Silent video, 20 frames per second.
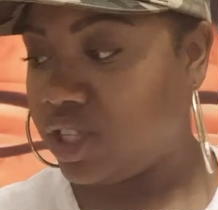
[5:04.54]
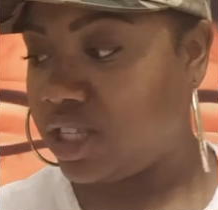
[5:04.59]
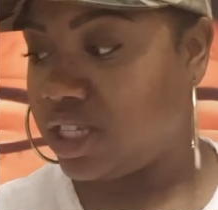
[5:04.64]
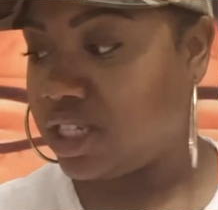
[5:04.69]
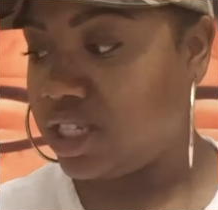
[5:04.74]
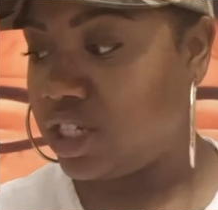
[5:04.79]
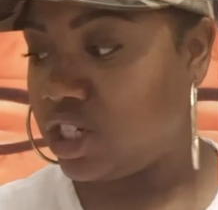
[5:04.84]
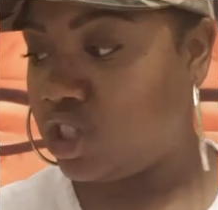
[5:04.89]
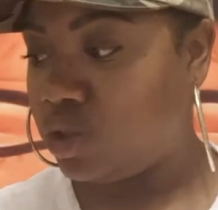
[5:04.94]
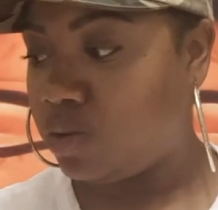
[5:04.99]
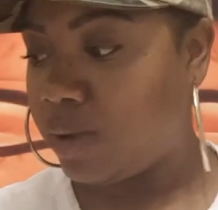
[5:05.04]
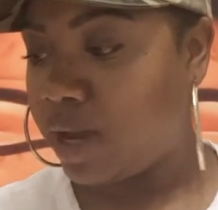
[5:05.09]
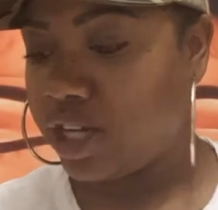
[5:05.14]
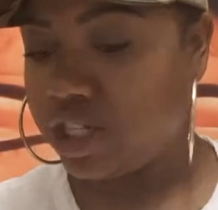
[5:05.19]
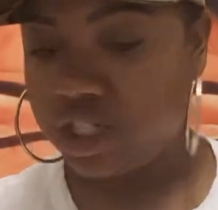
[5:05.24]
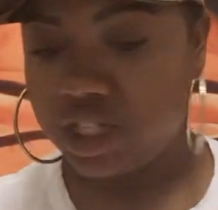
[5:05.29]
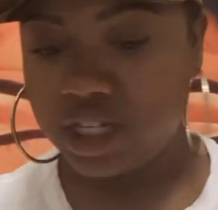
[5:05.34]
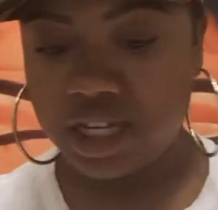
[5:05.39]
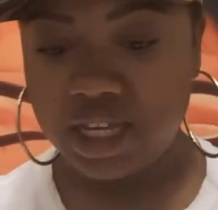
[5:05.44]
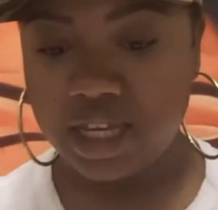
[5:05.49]
the
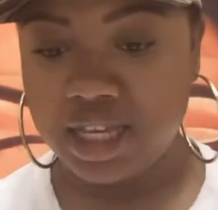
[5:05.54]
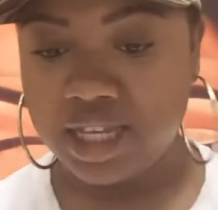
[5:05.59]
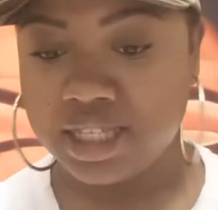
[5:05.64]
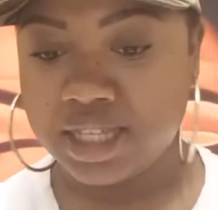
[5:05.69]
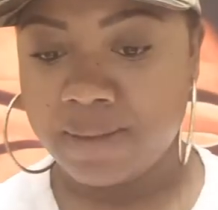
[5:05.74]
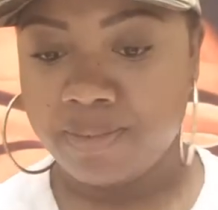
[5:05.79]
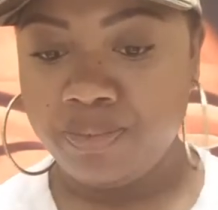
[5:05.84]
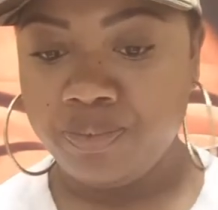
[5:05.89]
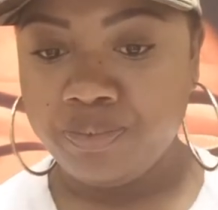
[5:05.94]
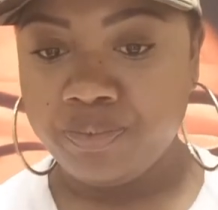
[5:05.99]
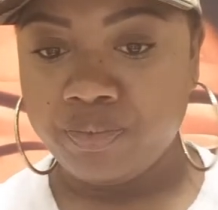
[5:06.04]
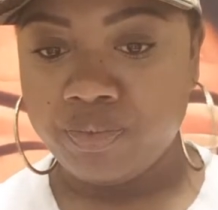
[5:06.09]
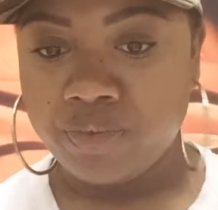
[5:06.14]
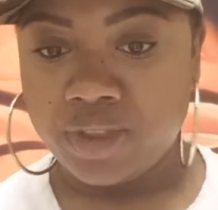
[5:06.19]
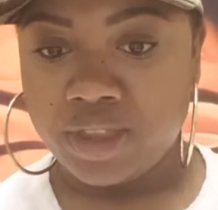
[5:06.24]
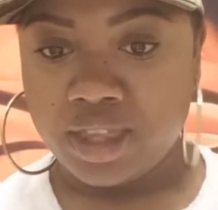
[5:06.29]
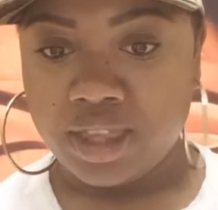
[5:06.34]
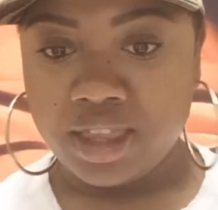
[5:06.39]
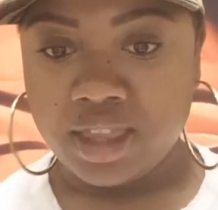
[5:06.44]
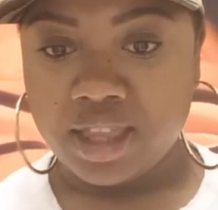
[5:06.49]
situation is
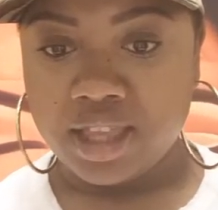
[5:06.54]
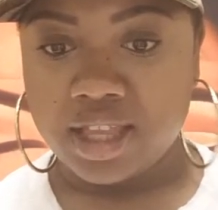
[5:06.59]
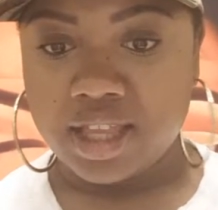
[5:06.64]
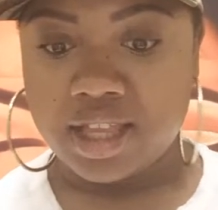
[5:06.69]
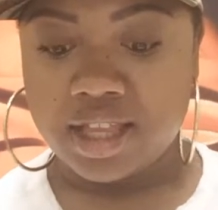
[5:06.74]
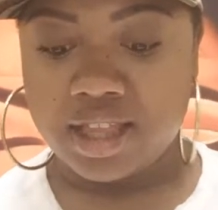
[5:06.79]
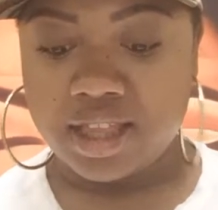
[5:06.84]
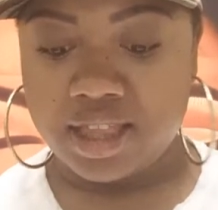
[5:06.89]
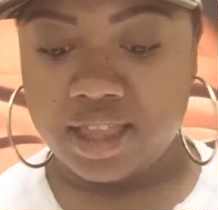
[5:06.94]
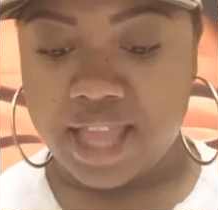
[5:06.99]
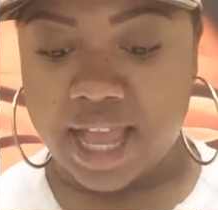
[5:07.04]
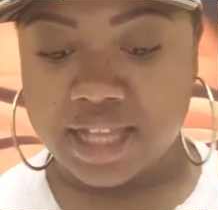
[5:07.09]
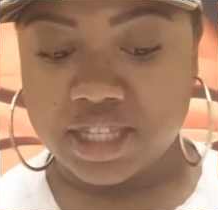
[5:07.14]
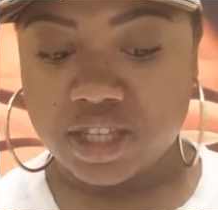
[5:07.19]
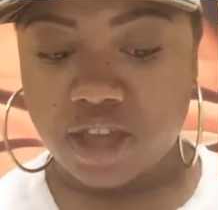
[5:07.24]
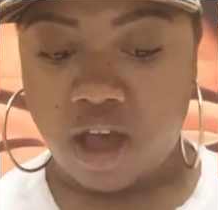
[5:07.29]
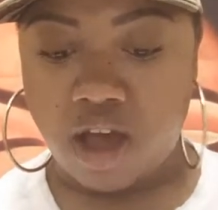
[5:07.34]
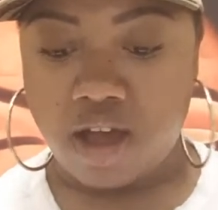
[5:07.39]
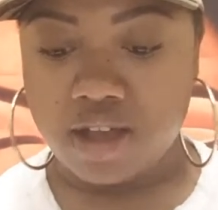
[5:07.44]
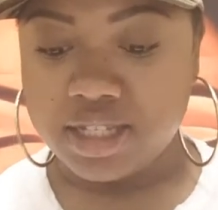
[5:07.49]
that's
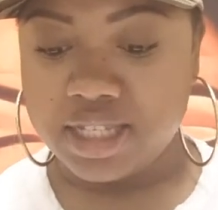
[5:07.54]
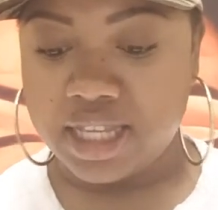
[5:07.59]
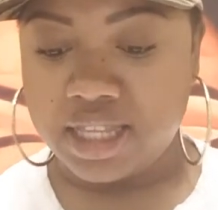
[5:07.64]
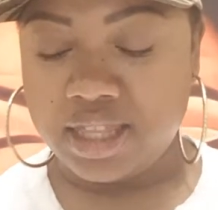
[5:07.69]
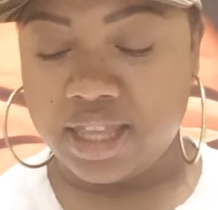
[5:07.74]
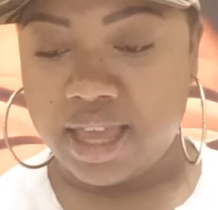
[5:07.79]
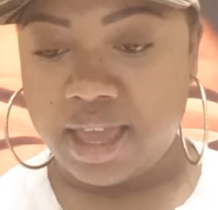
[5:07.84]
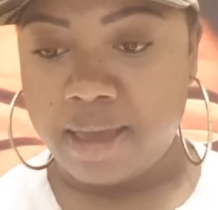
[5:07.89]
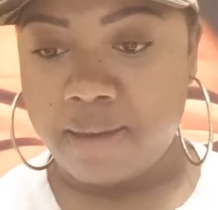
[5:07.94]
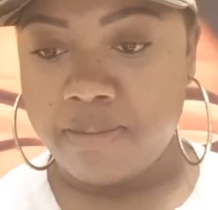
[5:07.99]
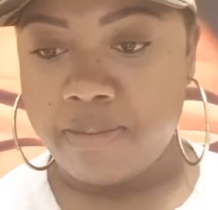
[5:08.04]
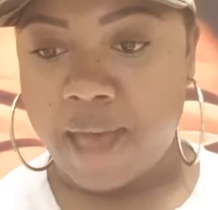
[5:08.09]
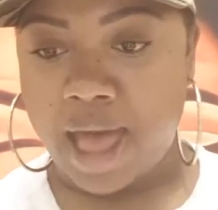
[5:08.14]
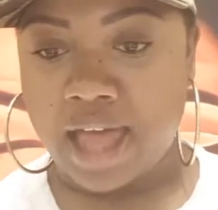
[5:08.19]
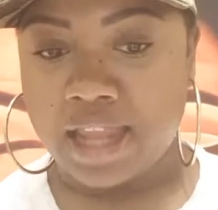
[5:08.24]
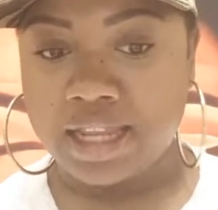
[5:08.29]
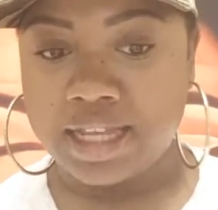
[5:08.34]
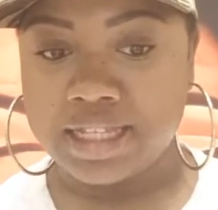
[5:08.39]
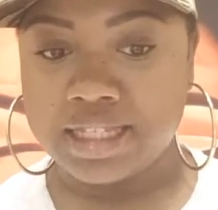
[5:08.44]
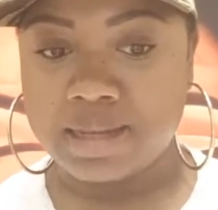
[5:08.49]
causing the
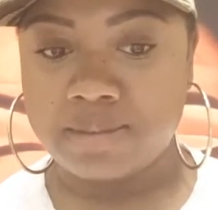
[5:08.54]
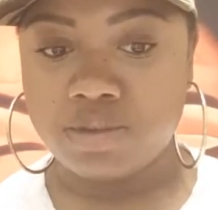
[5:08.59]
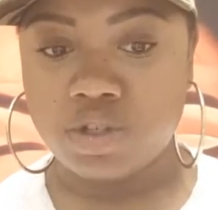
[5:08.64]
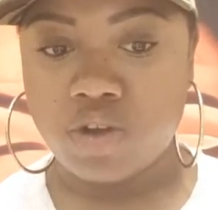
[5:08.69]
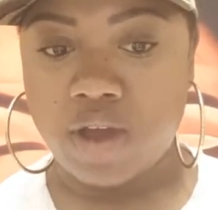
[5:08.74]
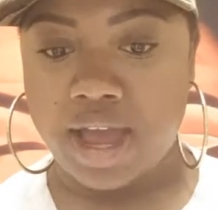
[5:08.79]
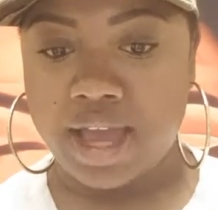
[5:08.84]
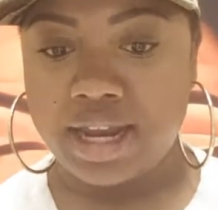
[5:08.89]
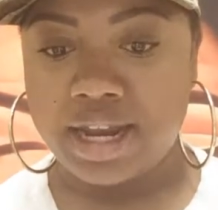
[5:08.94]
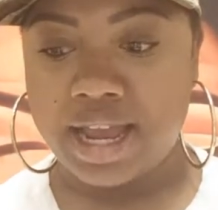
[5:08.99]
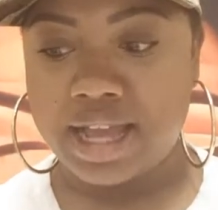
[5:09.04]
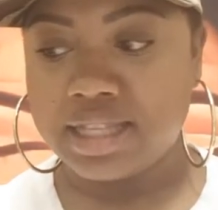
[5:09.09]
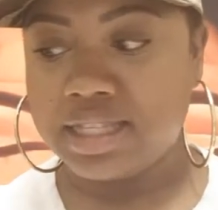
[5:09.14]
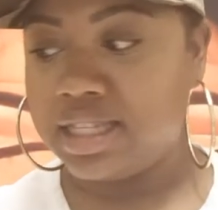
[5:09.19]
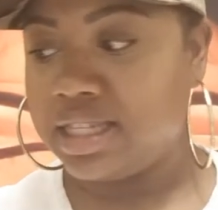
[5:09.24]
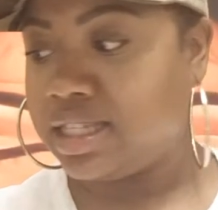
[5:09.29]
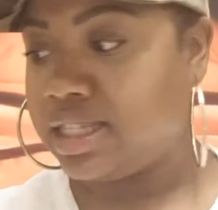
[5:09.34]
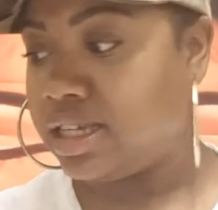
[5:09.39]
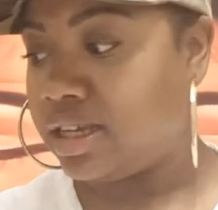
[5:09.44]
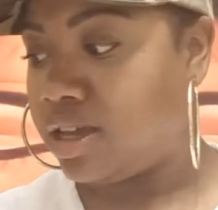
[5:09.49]
imbalance. I'm trying not
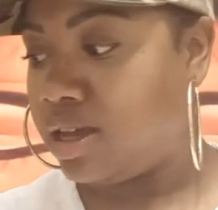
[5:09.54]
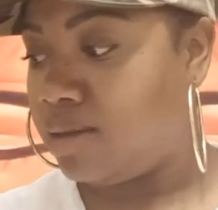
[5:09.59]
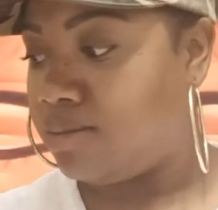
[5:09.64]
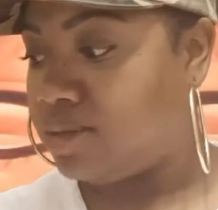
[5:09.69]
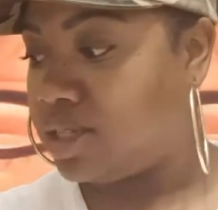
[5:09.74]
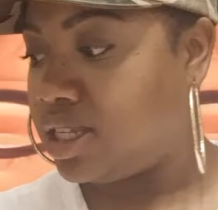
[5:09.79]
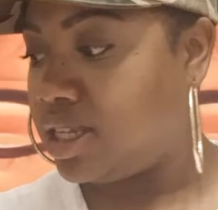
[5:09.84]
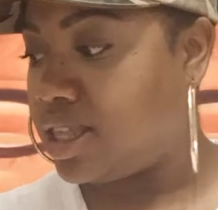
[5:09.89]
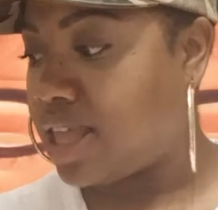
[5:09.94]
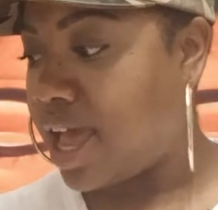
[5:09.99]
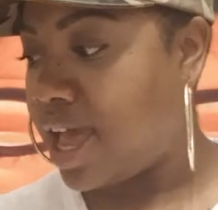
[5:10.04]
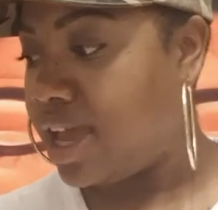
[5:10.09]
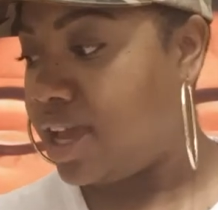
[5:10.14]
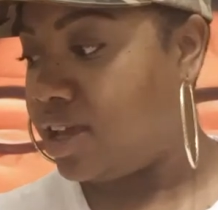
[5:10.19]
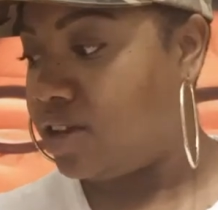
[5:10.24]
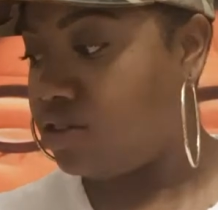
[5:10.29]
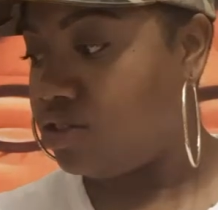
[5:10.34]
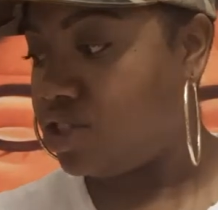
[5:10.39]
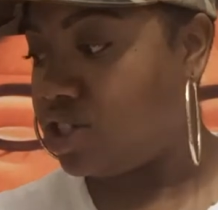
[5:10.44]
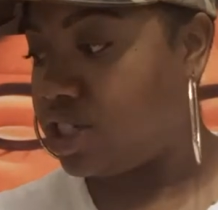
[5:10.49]
to succumb to that
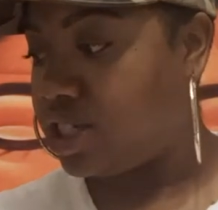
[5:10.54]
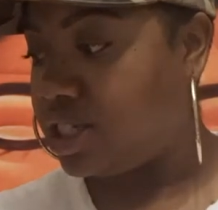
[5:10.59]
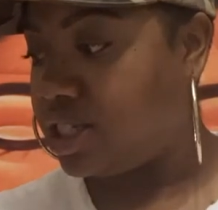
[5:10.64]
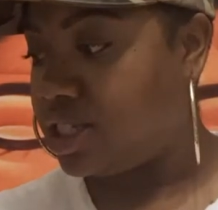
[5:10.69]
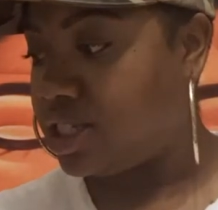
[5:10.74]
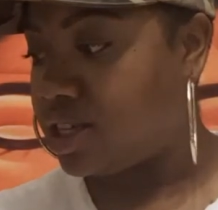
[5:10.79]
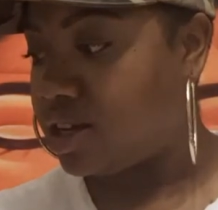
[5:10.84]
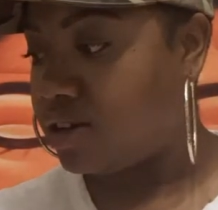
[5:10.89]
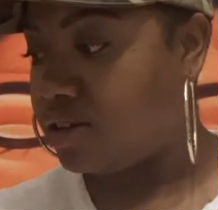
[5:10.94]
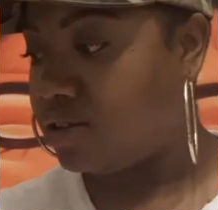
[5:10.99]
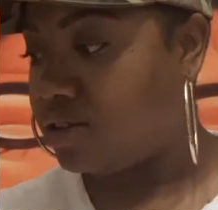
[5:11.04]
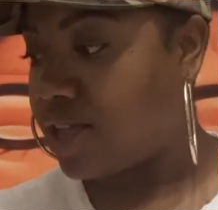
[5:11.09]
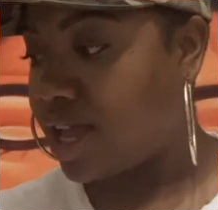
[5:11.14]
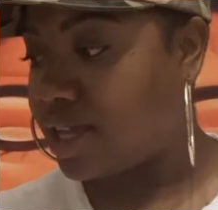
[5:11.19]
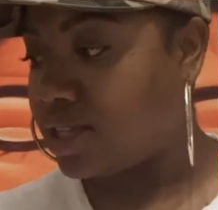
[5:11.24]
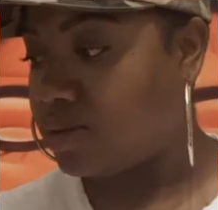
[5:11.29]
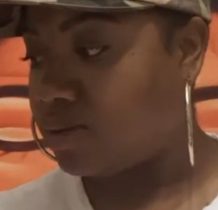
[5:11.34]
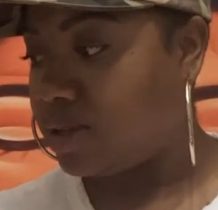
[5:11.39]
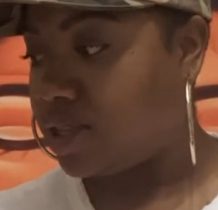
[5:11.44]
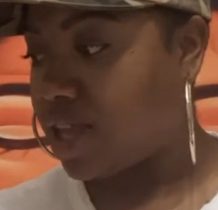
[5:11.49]
energy. So
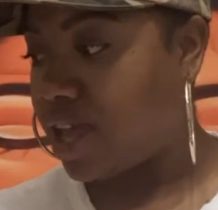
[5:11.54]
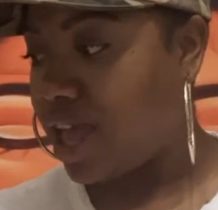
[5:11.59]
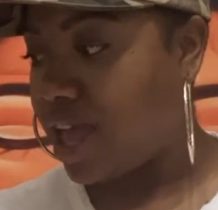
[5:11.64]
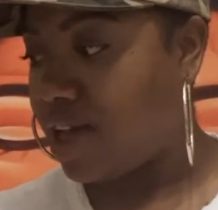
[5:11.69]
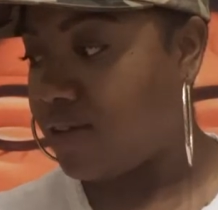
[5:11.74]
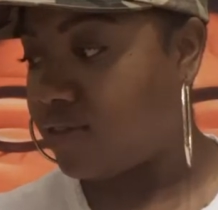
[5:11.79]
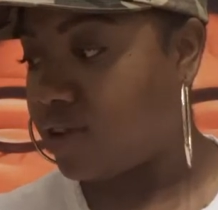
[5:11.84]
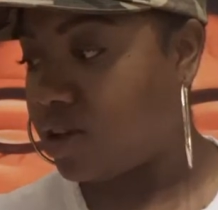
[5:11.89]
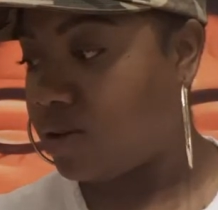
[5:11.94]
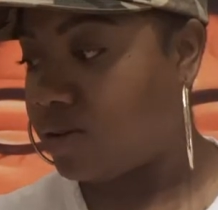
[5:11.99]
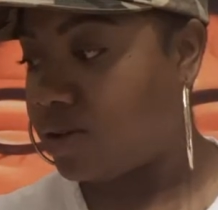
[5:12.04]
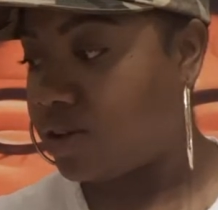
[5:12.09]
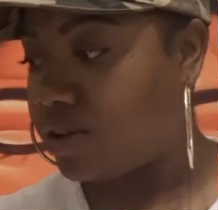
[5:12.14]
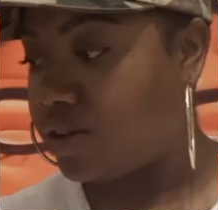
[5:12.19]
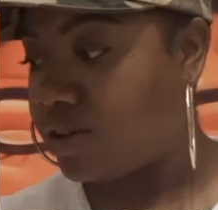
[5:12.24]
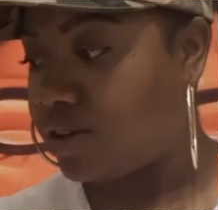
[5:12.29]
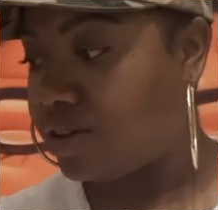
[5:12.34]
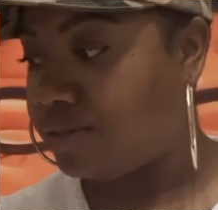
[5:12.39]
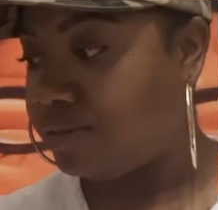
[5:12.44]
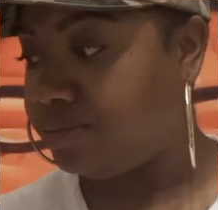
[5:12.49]
that's what they have going
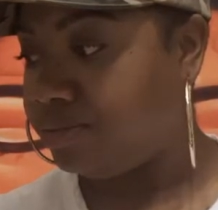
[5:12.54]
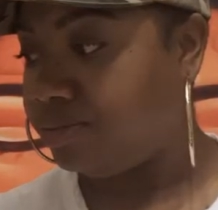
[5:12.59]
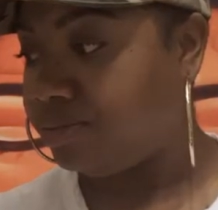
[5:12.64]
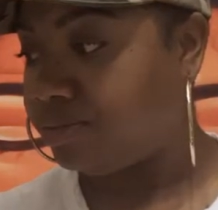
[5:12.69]
on.